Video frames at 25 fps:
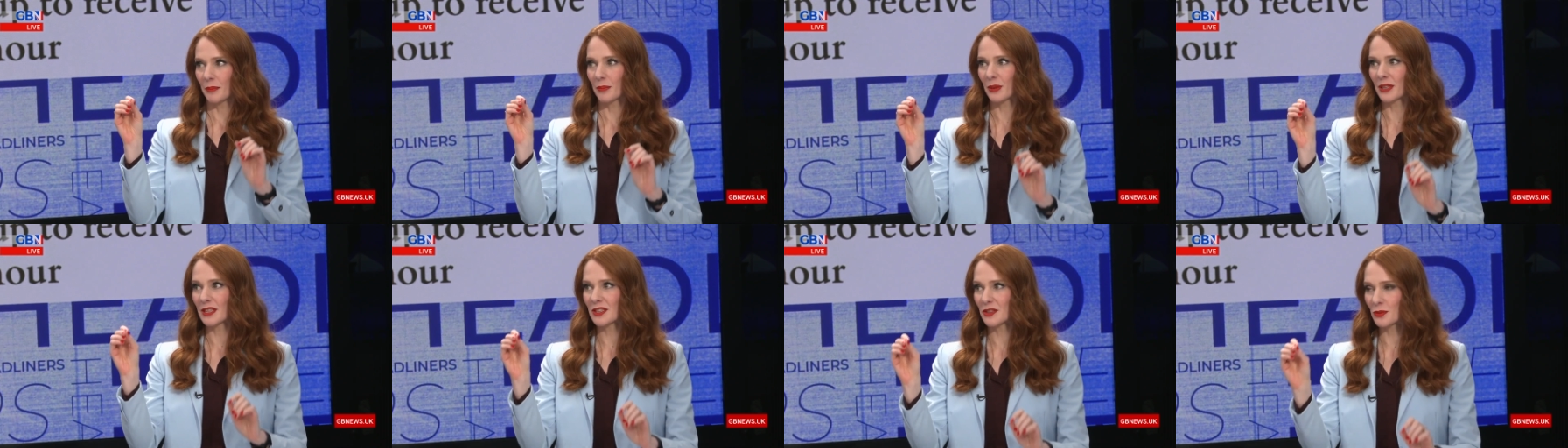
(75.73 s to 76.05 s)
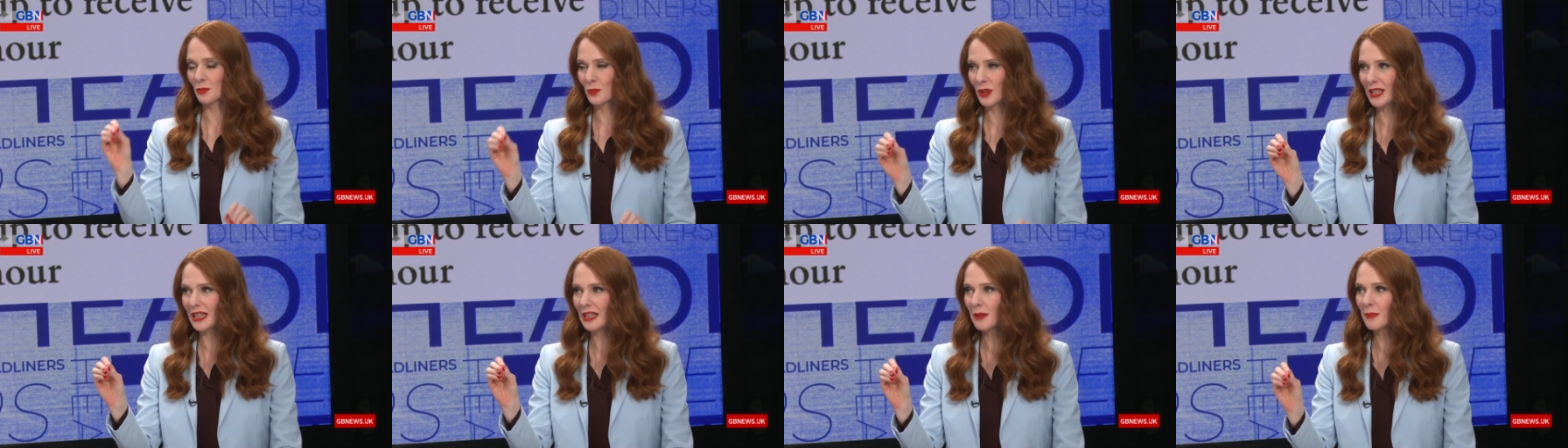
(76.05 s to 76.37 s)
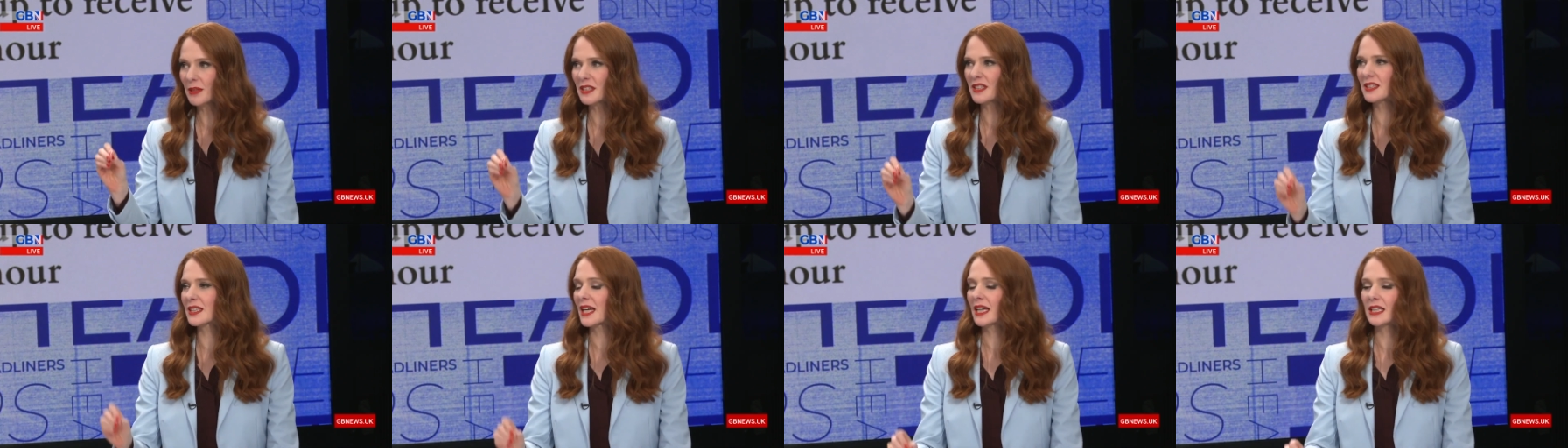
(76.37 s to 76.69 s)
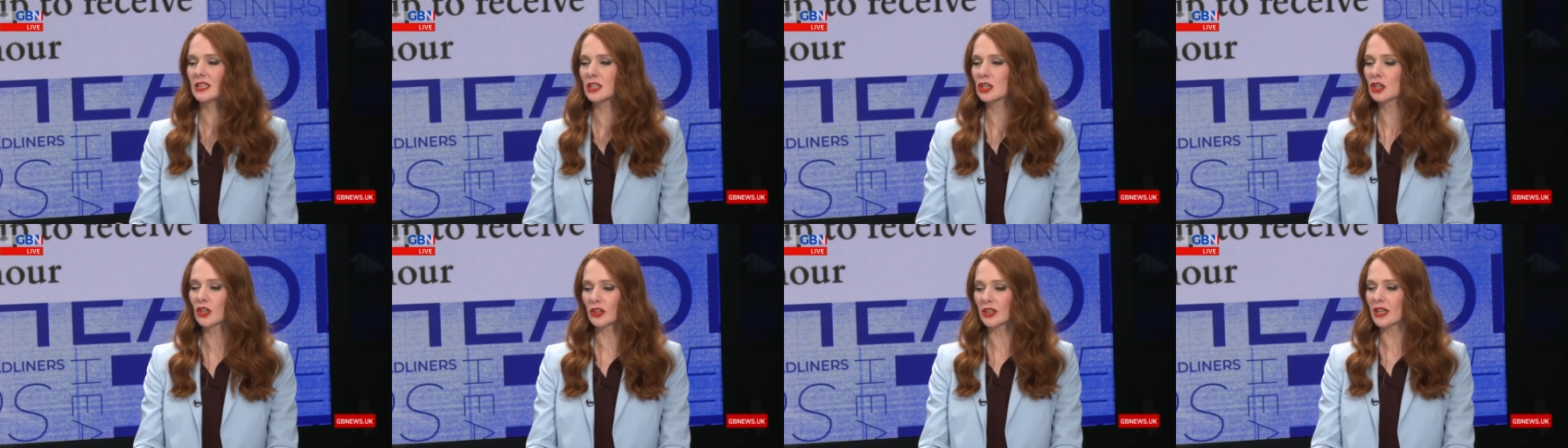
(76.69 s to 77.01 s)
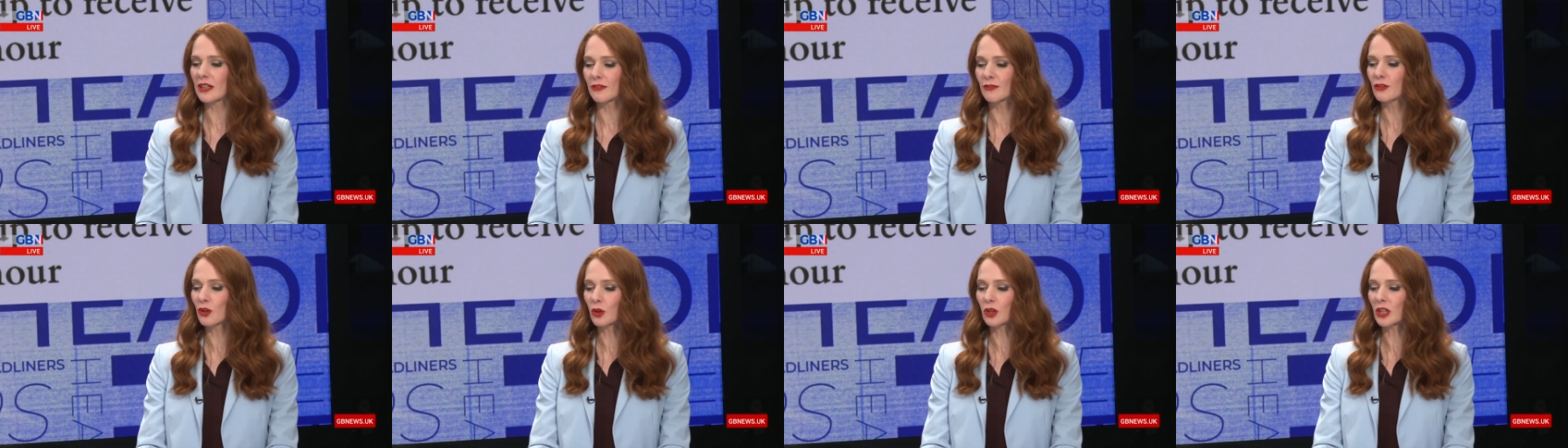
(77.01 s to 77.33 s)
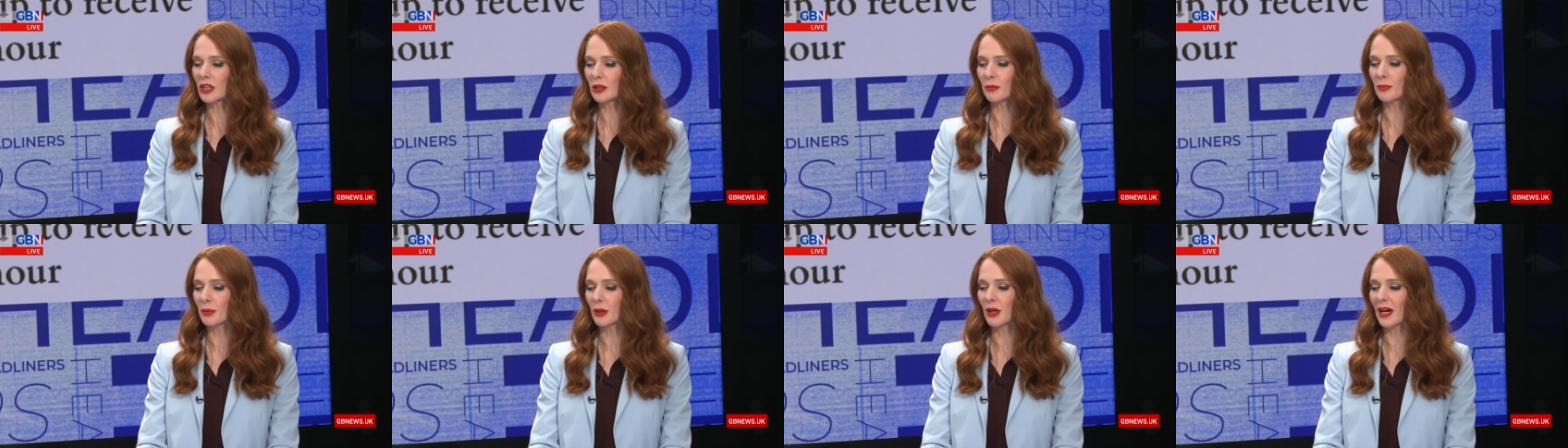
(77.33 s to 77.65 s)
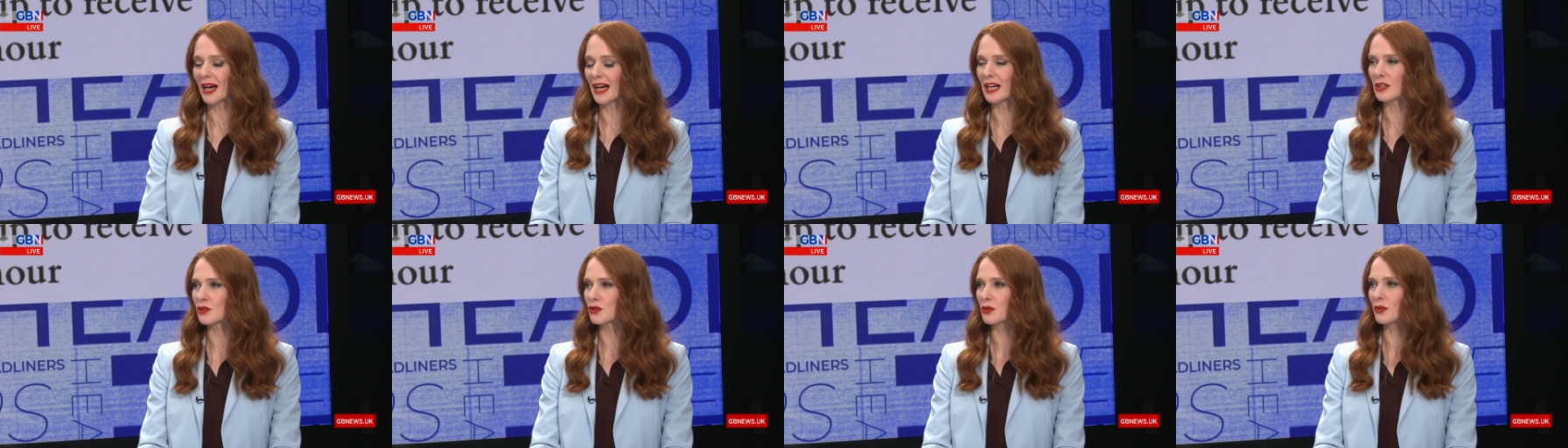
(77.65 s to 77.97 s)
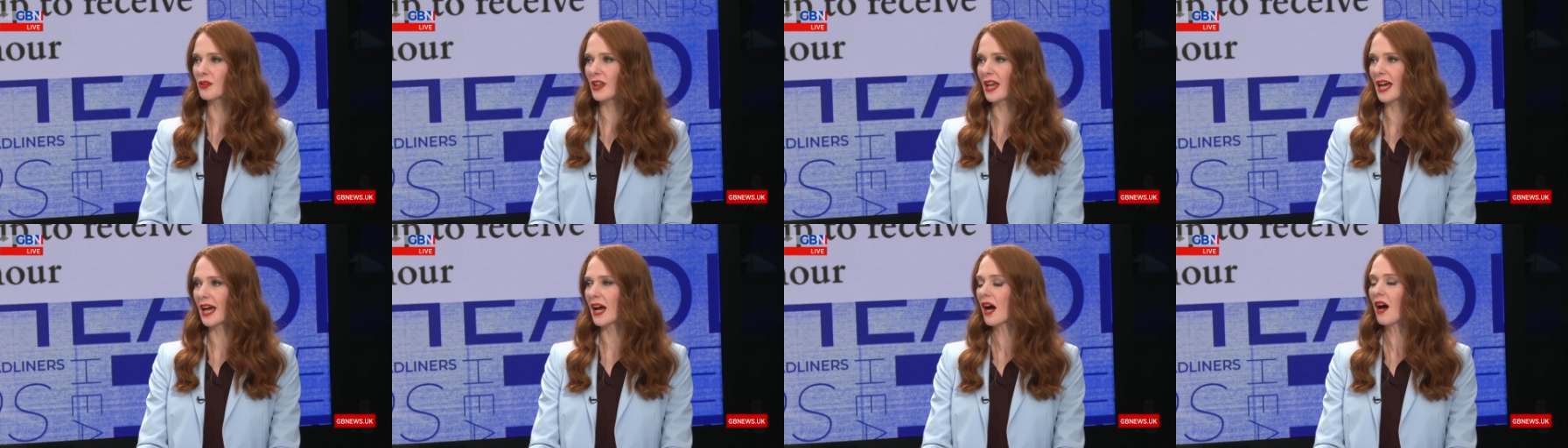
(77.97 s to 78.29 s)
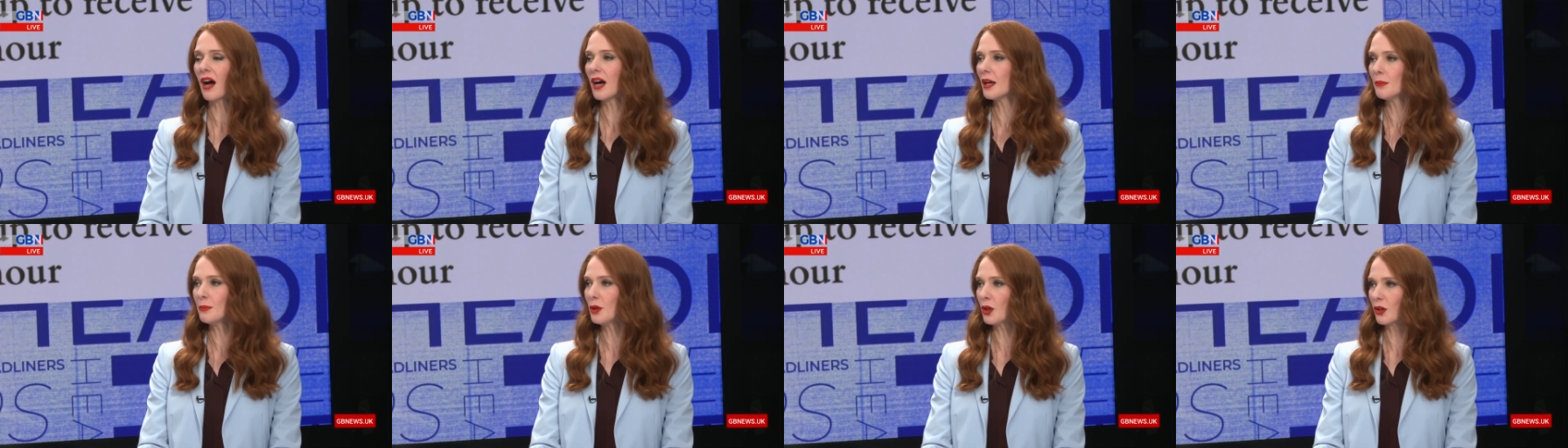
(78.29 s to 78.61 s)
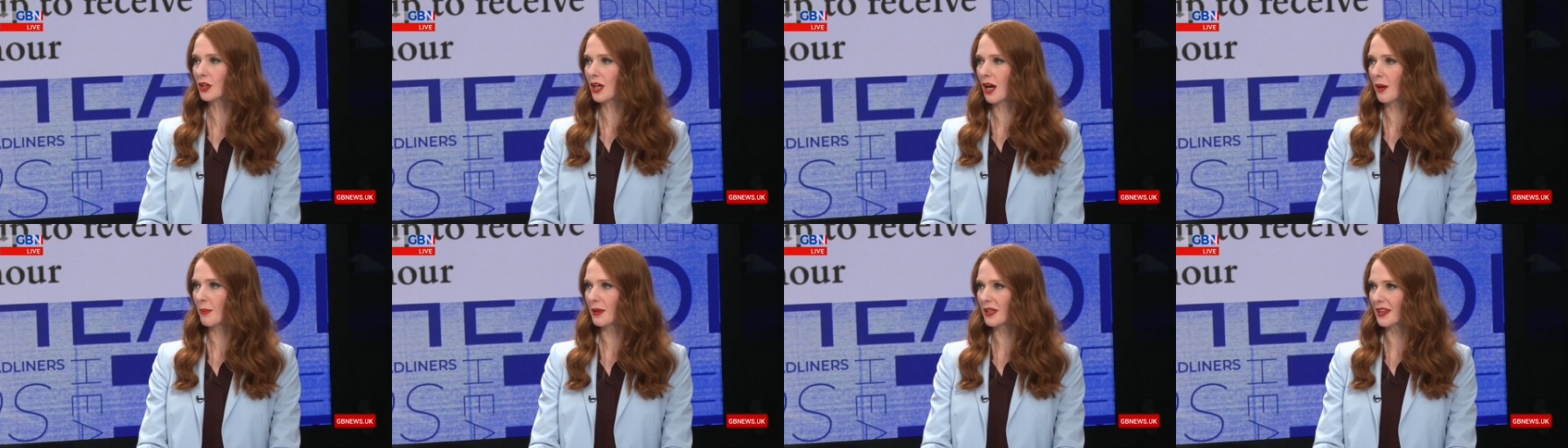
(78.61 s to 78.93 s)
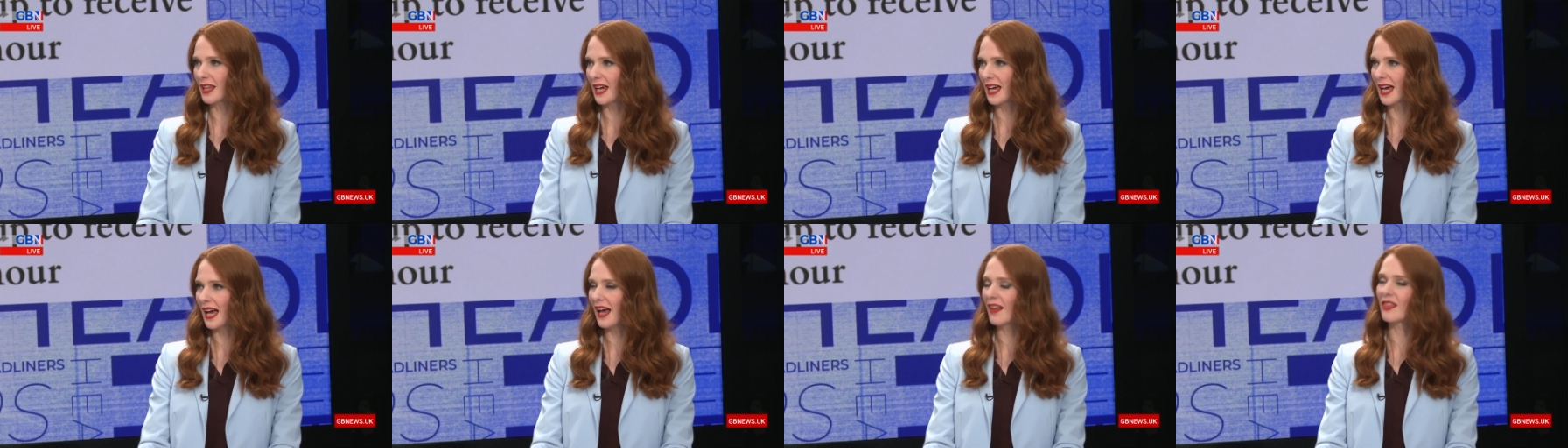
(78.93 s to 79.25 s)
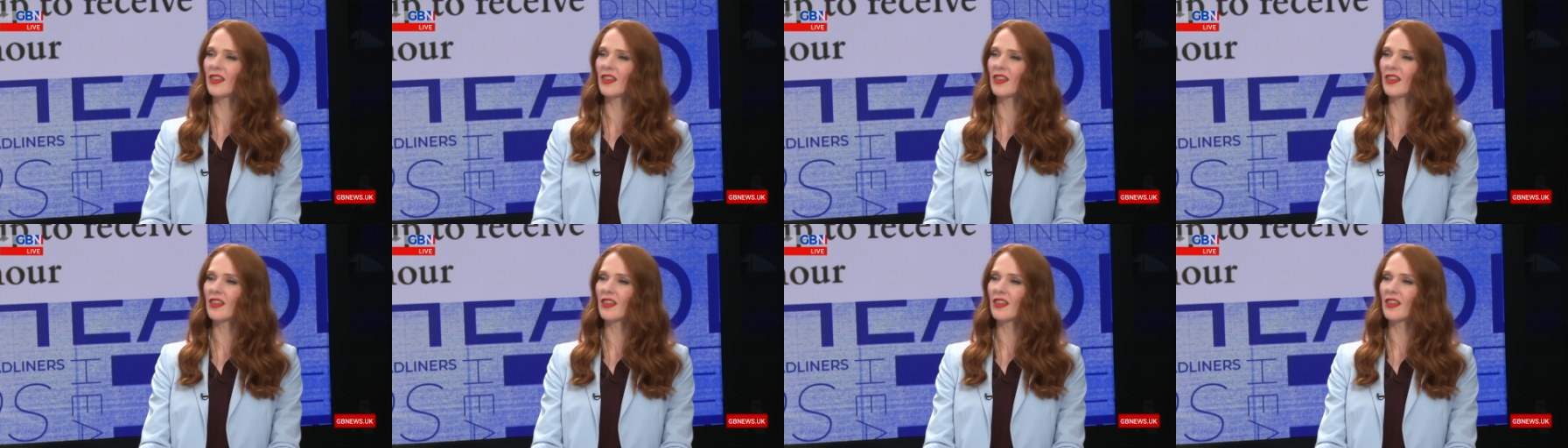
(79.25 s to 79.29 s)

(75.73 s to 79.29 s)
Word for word: Prince William has said, look, if you're going to put Andrew there, I'm not coming there.